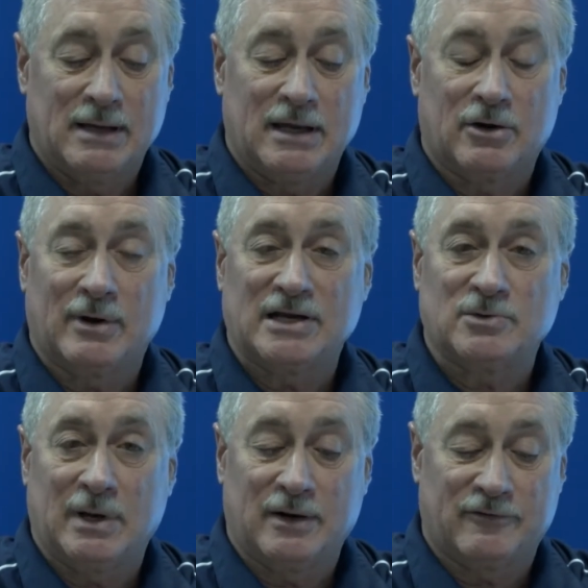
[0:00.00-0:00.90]
He
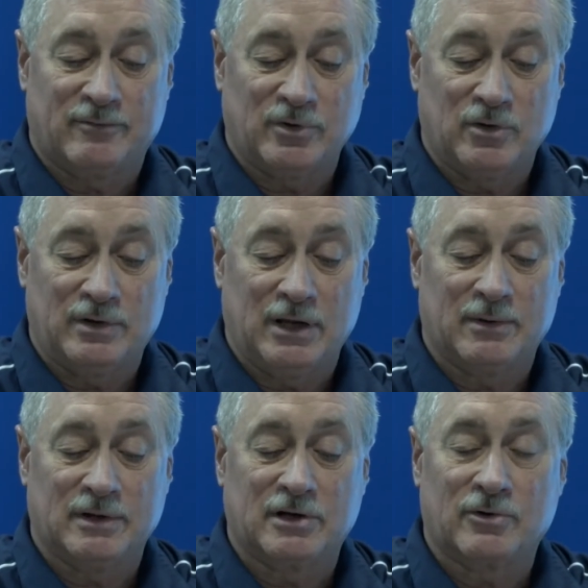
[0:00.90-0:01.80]
graduated from UD
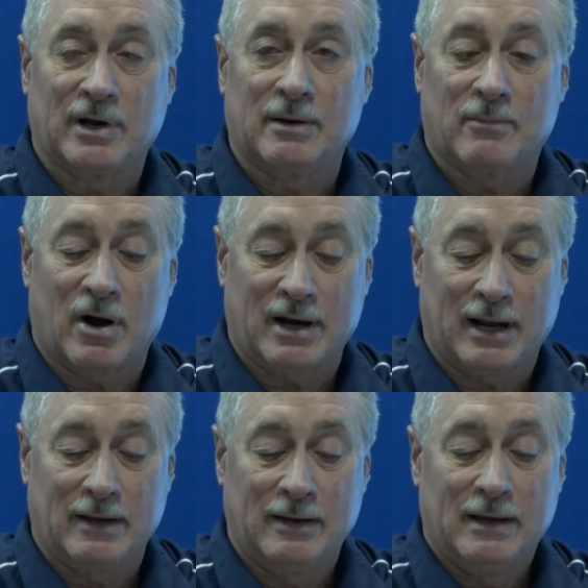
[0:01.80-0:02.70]
with a degree in
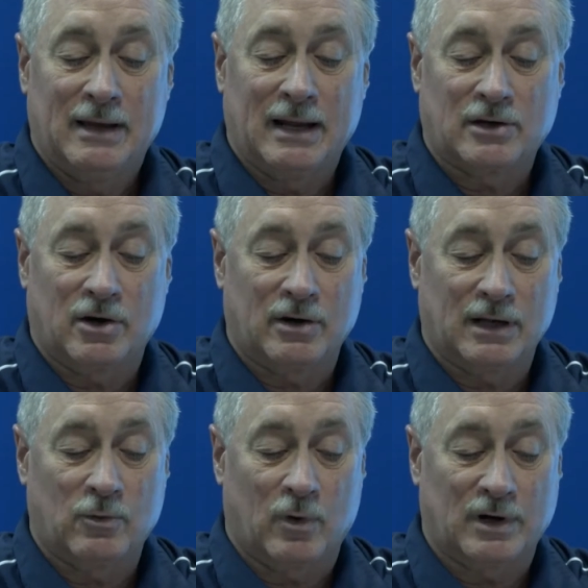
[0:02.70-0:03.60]
marketing and
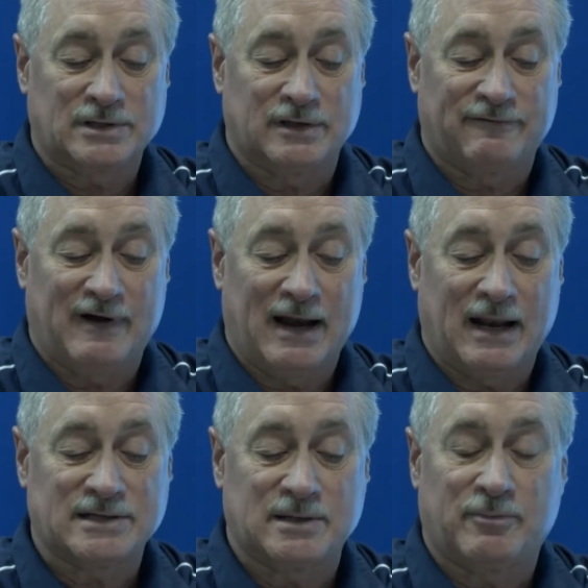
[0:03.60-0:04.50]
currently works in the
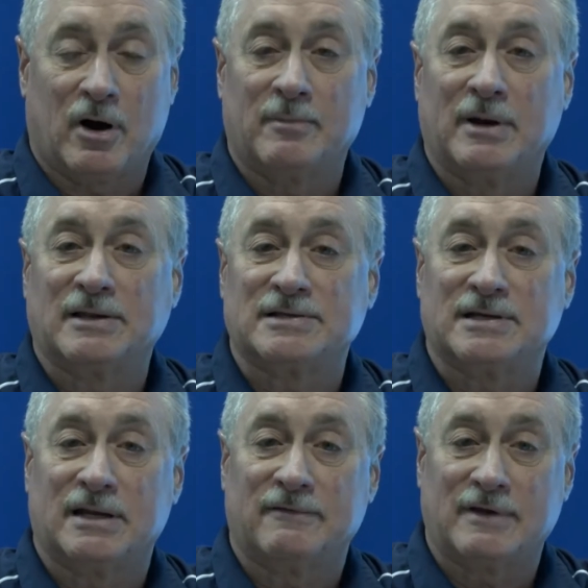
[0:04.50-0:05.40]
finance department at the
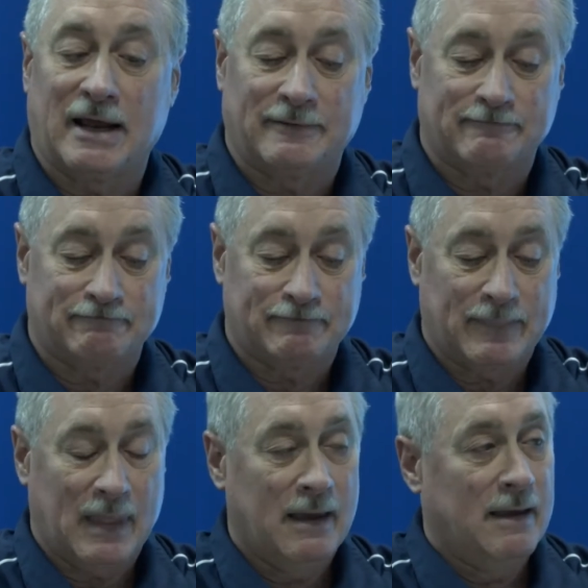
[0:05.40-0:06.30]
City of Dayton.
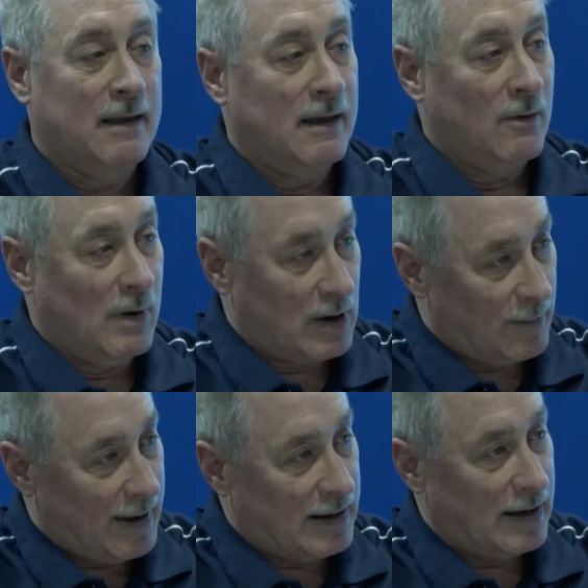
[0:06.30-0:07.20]

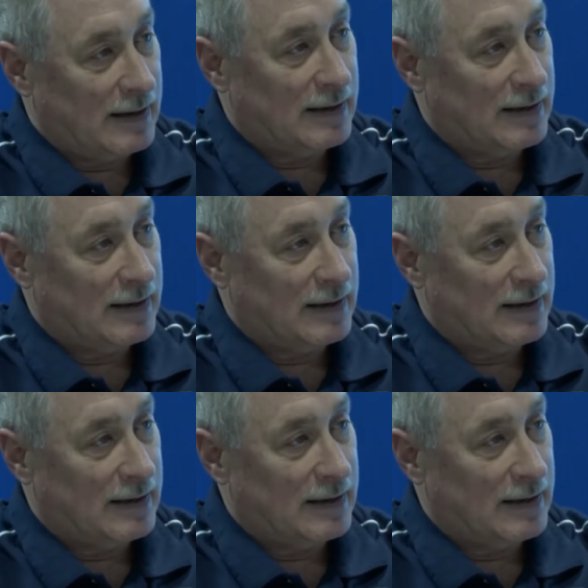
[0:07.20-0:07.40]
Welcome, Andy.